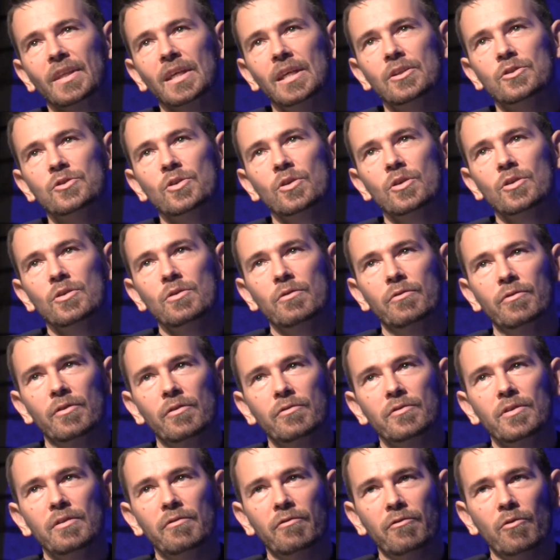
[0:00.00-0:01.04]
It took you
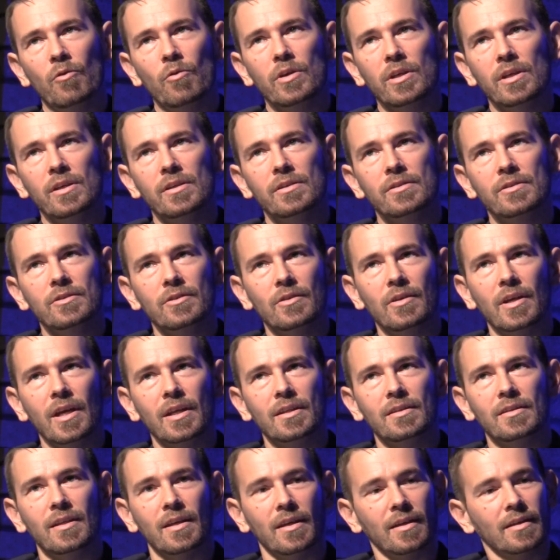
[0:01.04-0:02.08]
54 years to
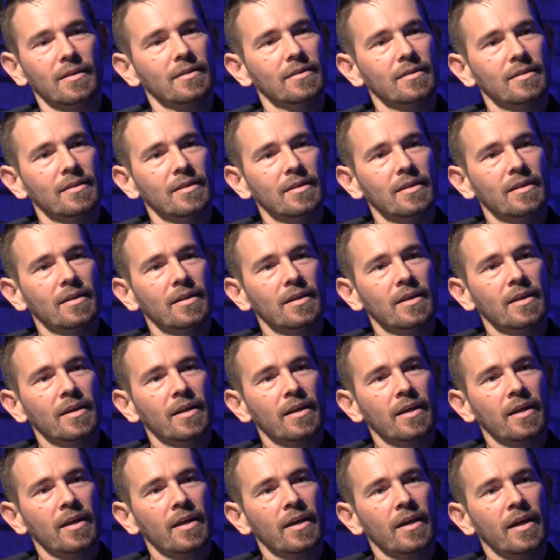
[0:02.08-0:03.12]
get there.
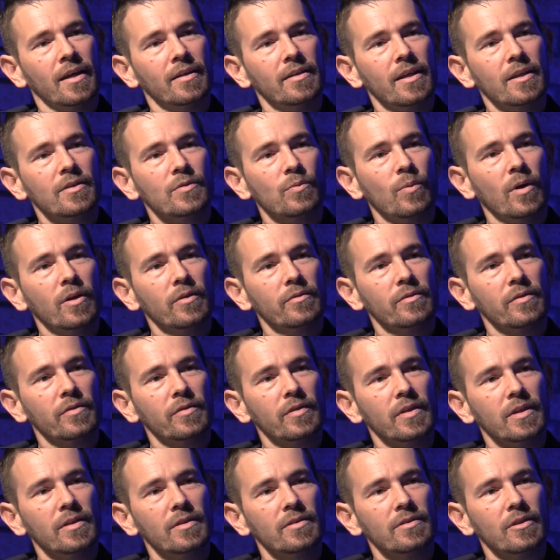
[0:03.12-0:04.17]
And that's one of the
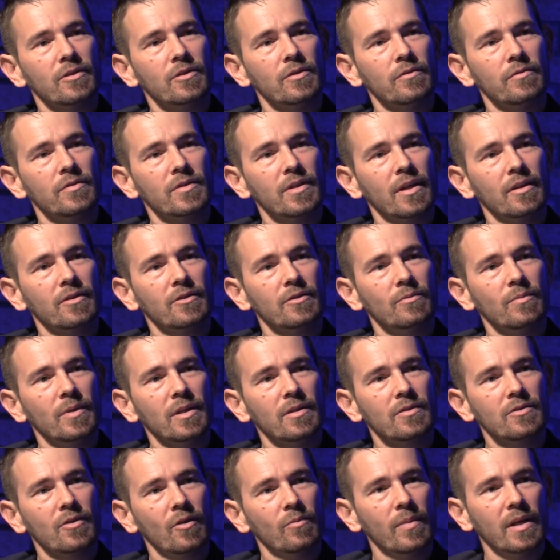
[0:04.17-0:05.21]
things that you've said to
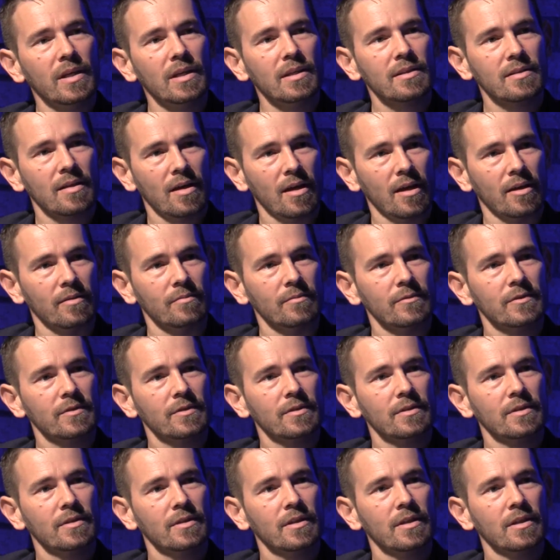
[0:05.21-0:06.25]
me so many
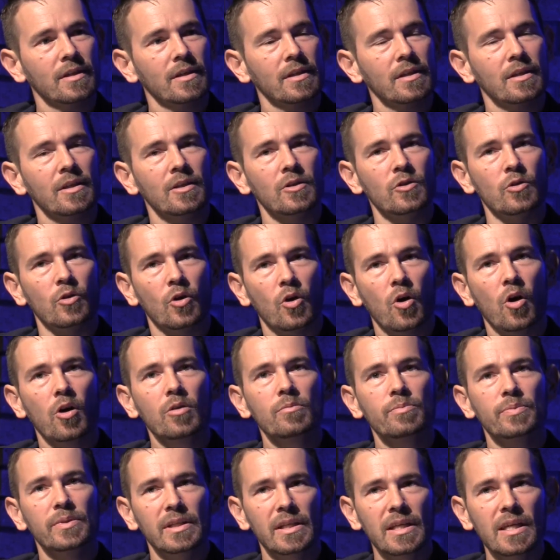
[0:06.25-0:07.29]
times. You
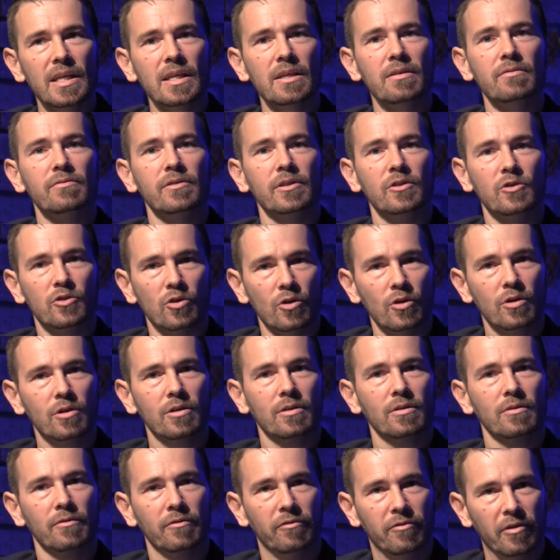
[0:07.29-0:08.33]
can't believe it
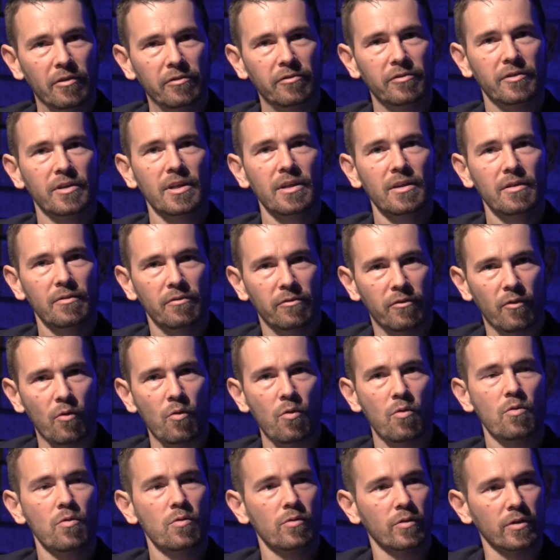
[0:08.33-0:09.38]
took
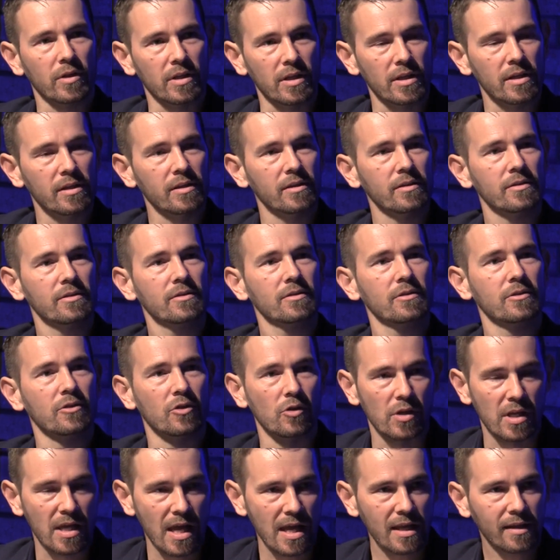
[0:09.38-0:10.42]
54 years
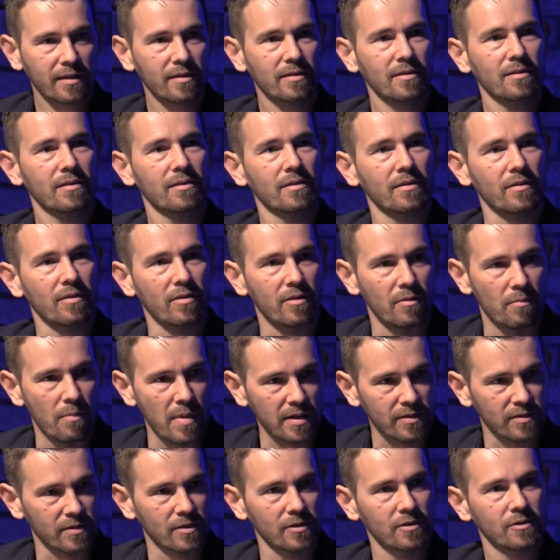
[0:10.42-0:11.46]
to get the
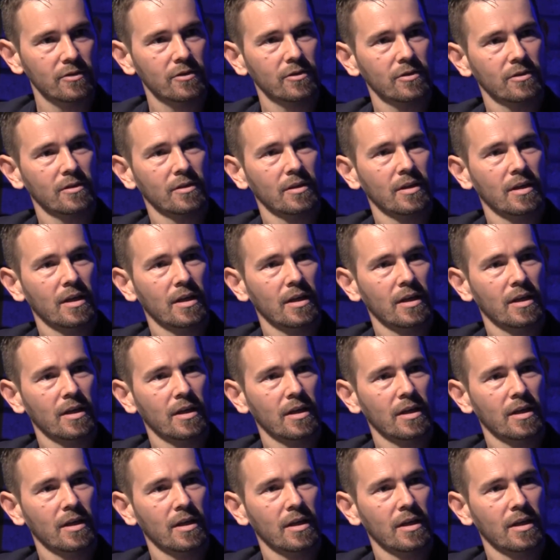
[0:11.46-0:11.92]
message.